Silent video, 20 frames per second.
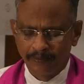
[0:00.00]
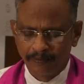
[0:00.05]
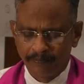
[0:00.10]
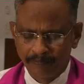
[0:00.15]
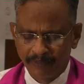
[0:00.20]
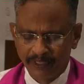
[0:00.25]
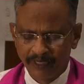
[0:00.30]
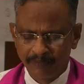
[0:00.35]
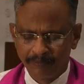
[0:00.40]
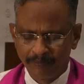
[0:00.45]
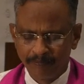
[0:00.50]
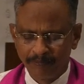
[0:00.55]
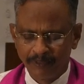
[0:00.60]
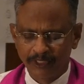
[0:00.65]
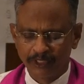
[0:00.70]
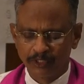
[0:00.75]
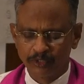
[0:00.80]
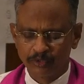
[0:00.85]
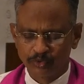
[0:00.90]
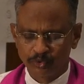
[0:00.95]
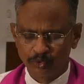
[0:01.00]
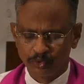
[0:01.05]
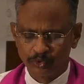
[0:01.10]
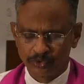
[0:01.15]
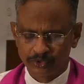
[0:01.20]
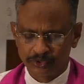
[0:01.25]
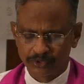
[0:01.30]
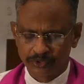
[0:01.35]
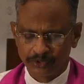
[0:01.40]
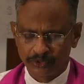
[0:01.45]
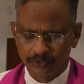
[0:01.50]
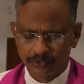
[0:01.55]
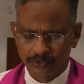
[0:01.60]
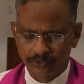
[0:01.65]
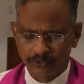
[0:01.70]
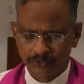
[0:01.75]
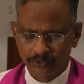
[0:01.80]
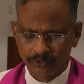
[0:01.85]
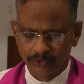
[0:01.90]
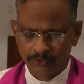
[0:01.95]
many biblical truths
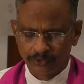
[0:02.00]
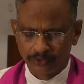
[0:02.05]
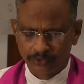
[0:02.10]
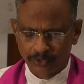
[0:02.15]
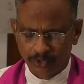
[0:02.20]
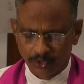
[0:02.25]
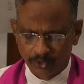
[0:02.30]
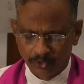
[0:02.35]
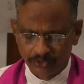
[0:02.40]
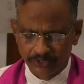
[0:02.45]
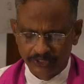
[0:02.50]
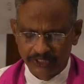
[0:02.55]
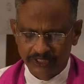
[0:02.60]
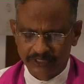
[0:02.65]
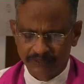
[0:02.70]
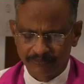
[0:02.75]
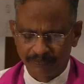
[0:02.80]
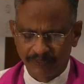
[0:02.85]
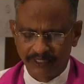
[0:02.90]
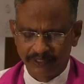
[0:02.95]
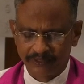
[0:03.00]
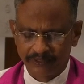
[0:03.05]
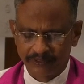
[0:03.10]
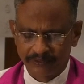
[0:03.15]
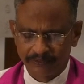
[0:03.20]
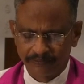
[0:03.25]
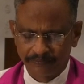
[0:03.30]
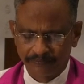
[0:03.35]
throughout this month.